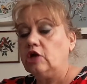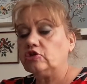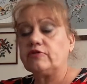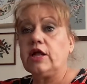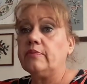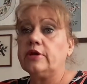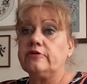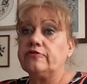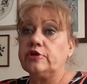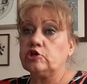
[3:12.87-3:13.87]
So I've got that many
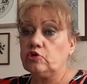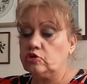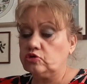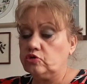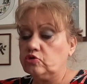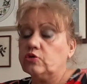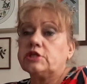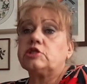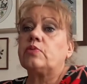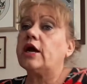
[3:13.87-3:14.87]
face oils on the go. This
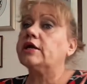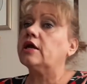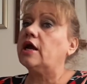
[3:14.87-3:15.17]
is why